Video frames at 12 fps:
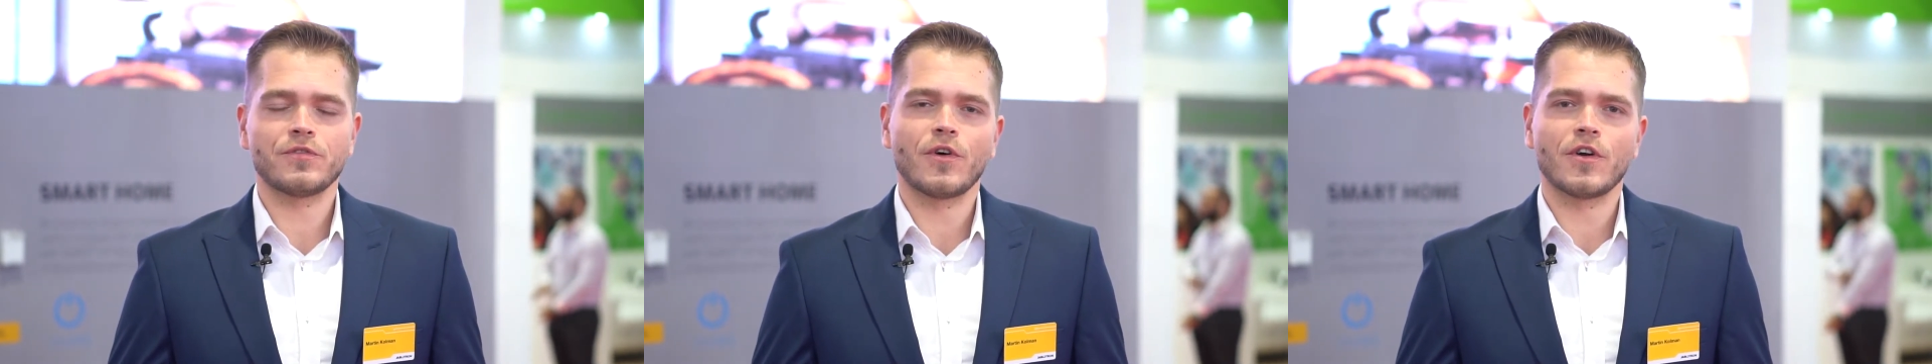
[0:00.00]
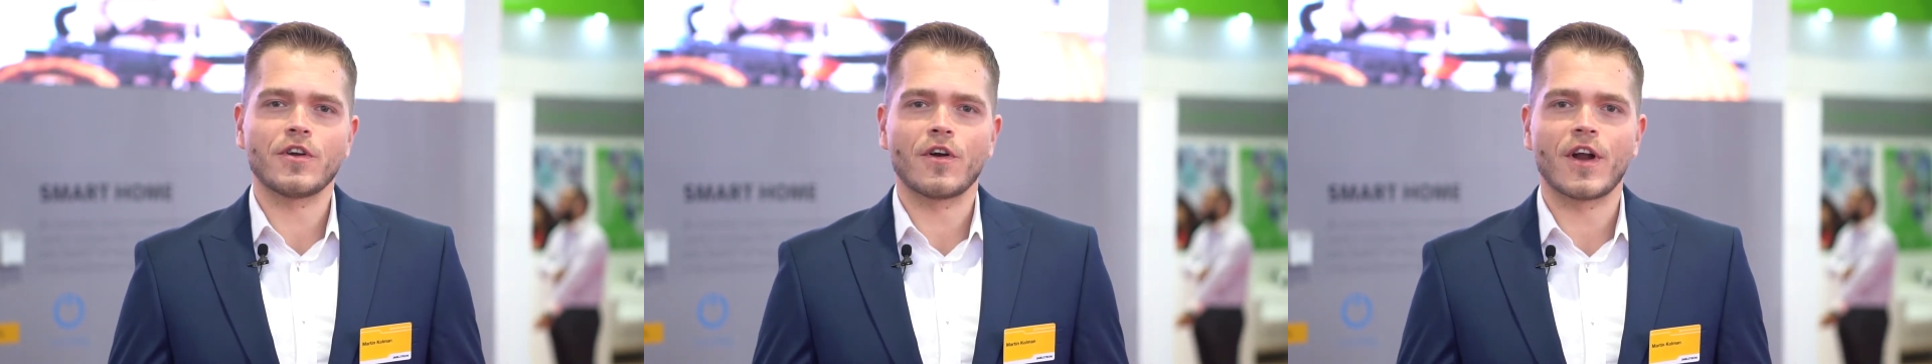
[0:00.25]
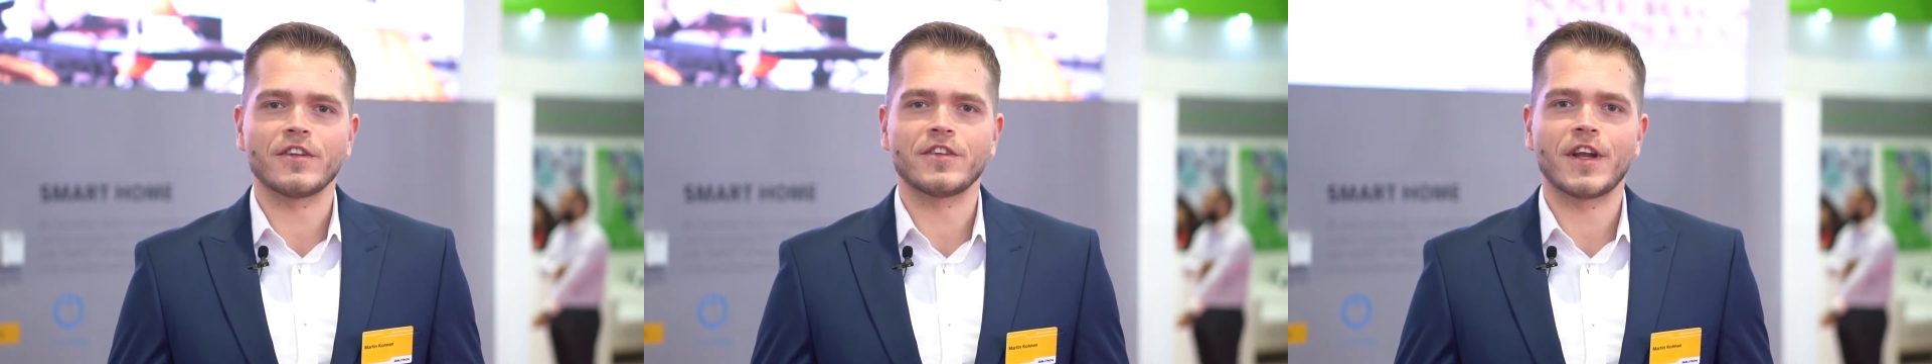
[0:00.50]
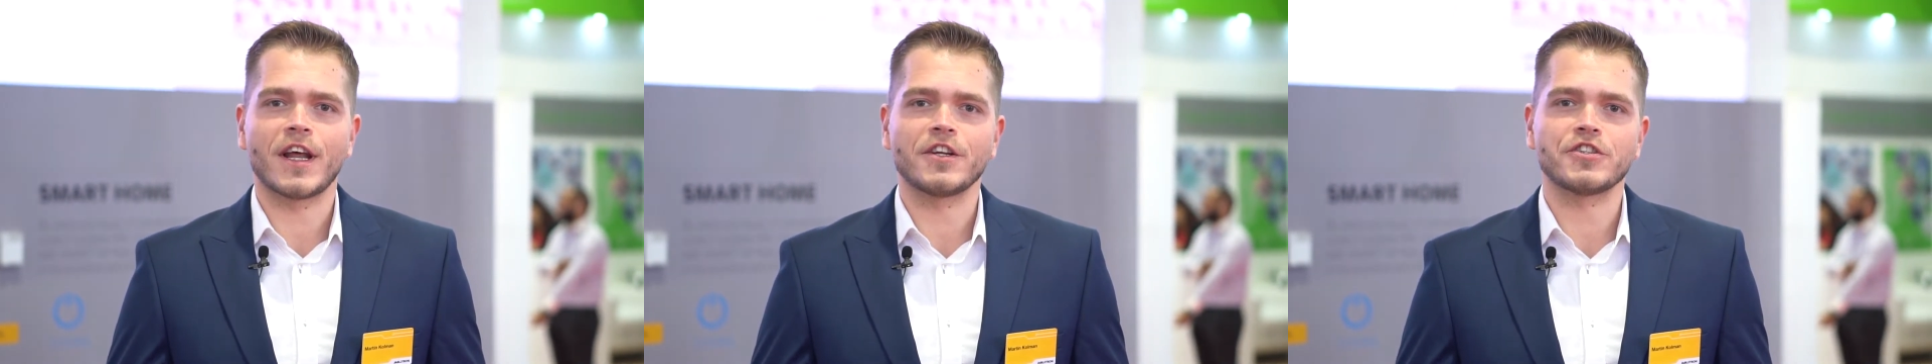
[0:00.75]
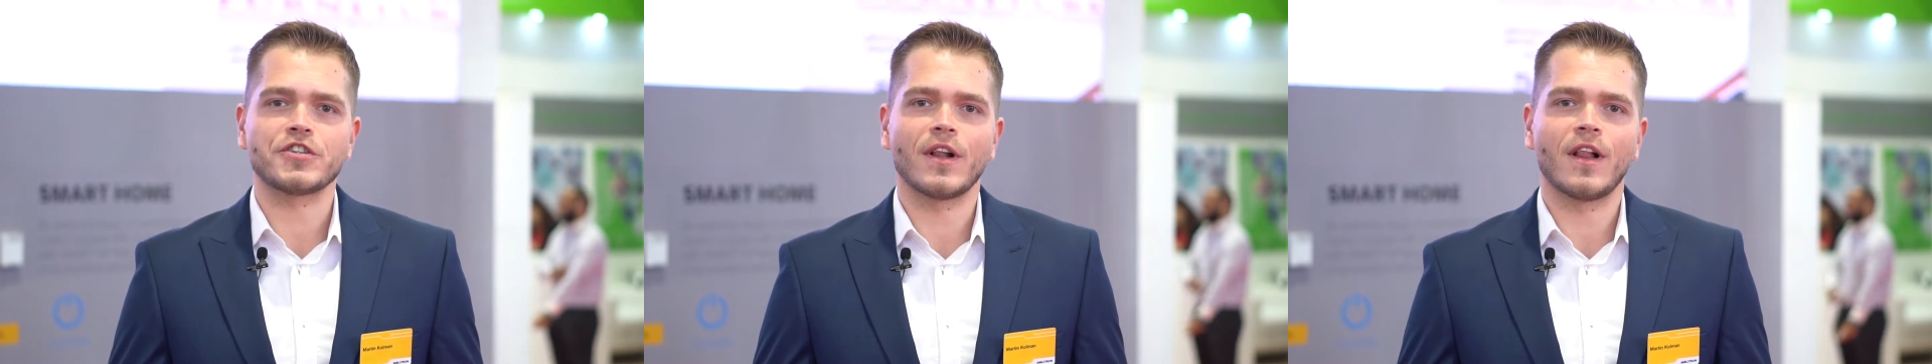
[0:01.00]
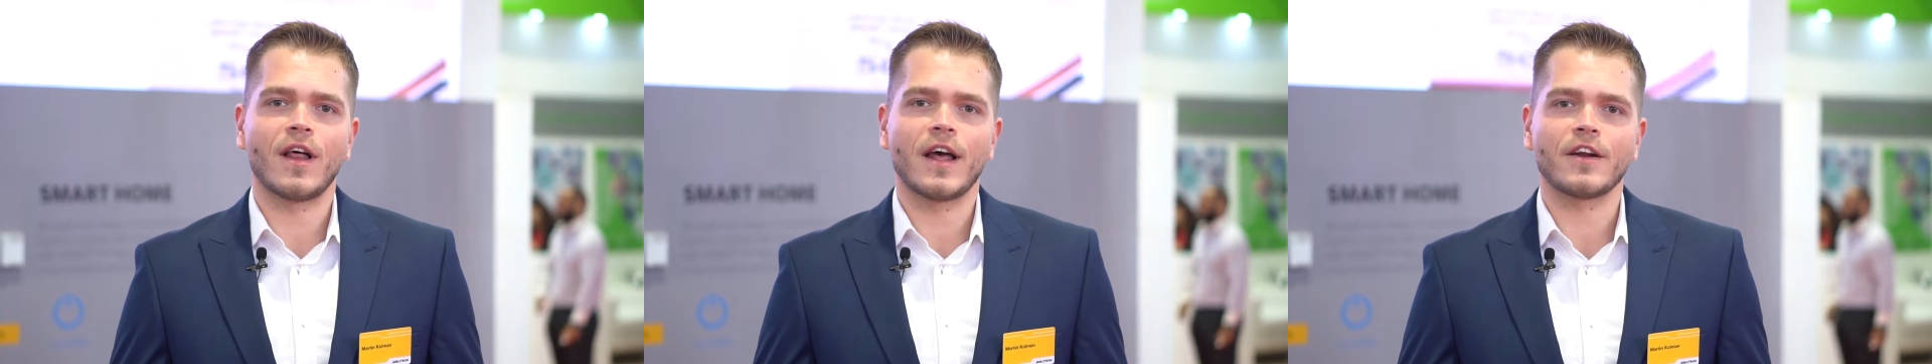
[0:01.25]
for the
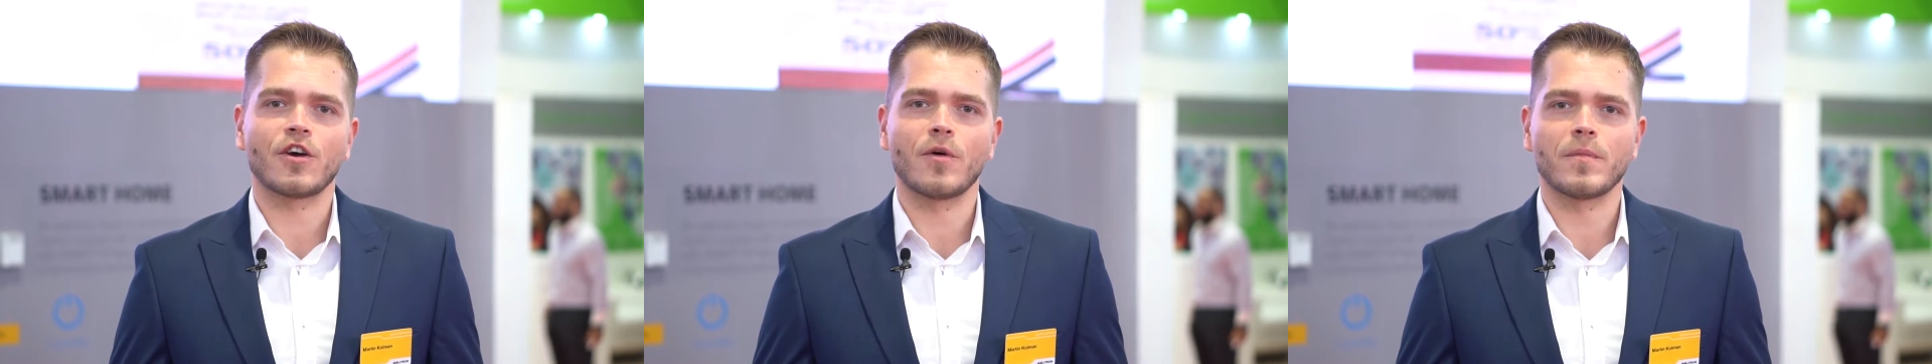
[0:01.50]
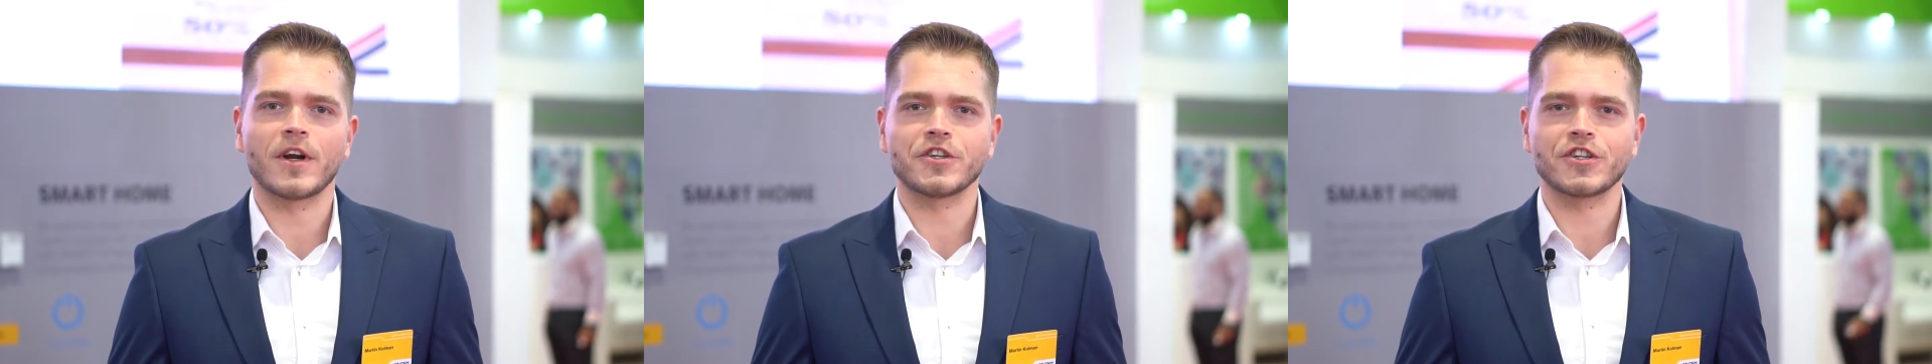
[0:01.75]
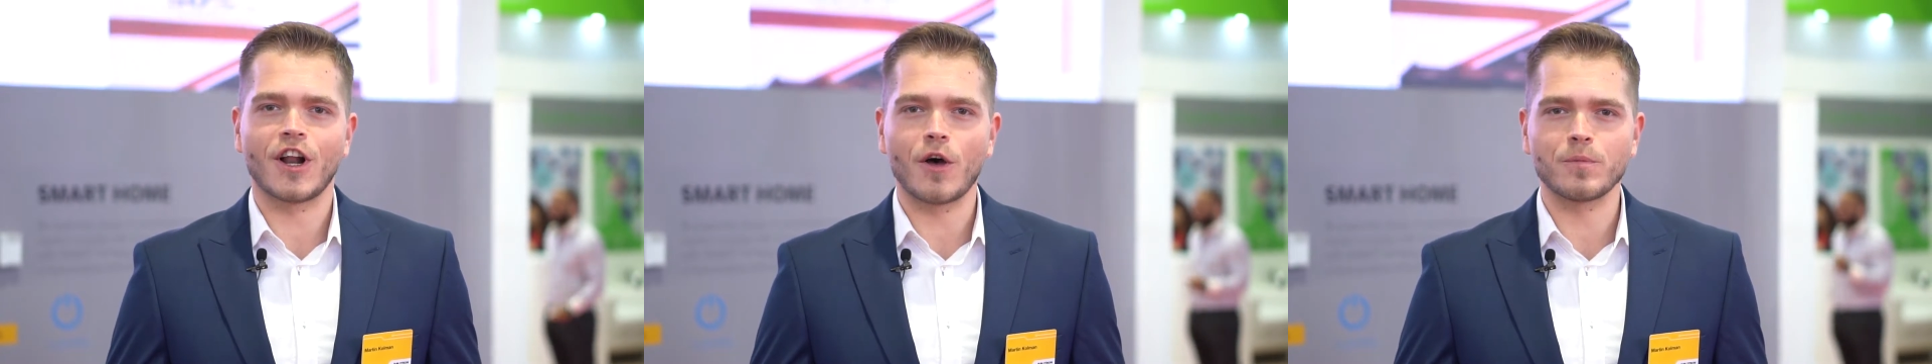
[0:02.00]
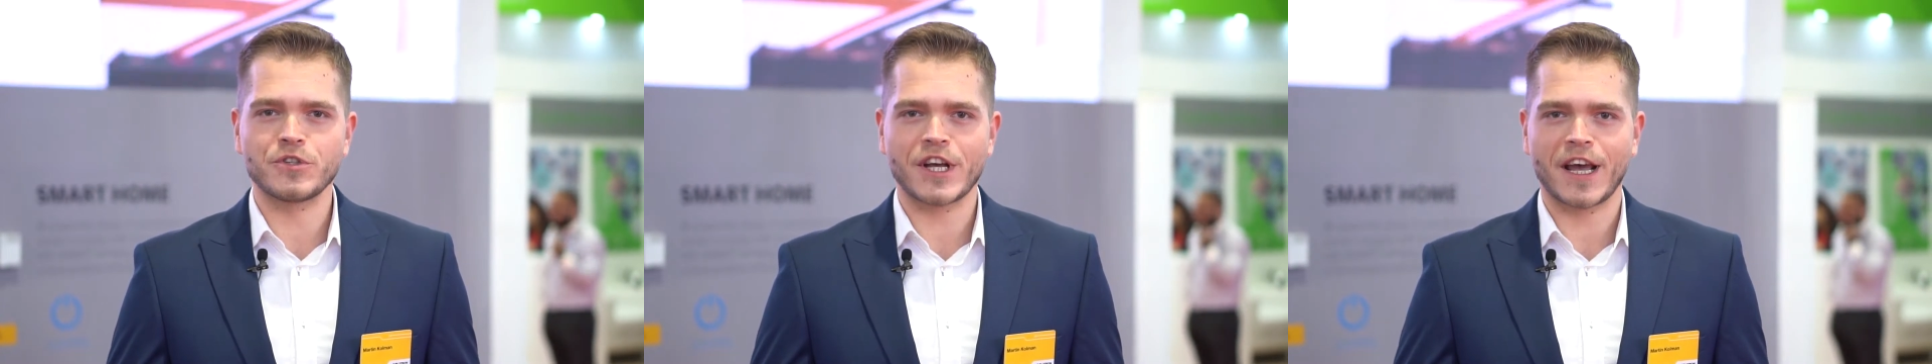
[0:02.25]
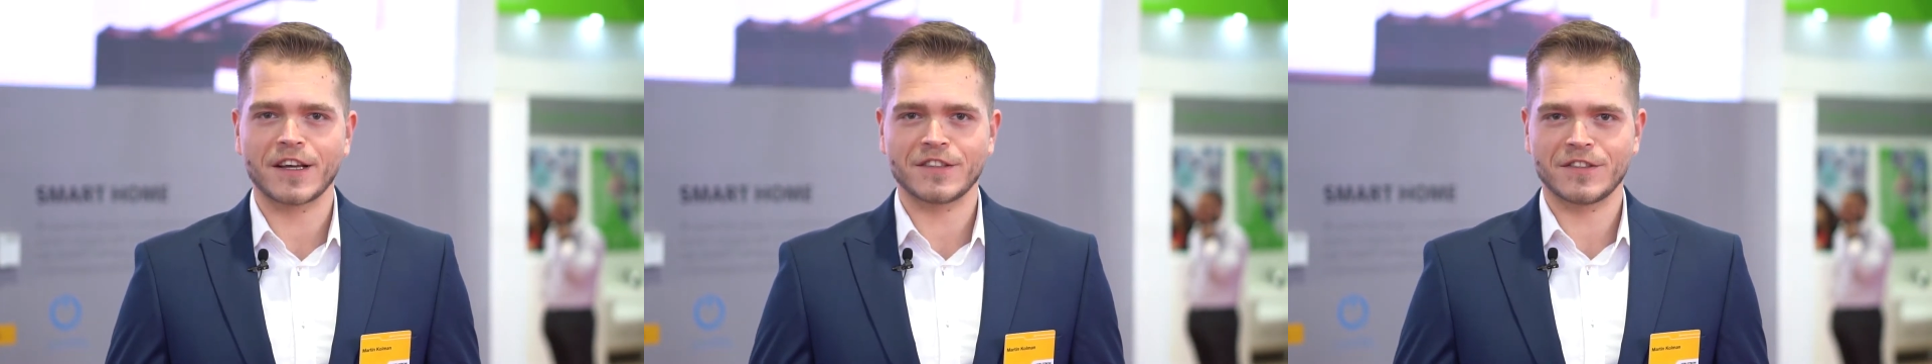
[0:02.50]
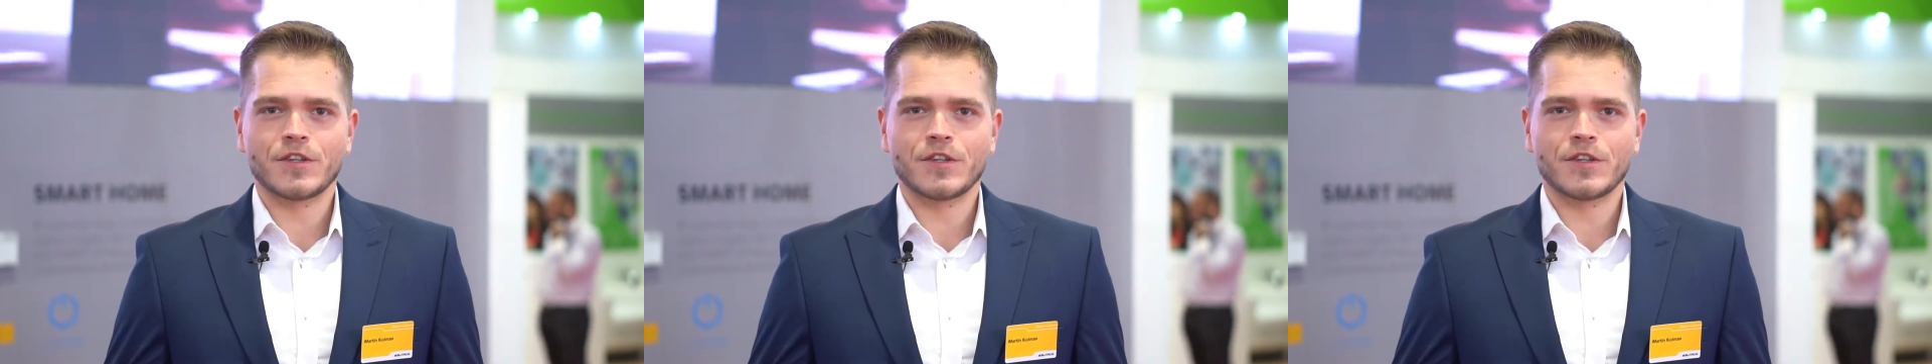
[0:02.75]
residential and commercial objects.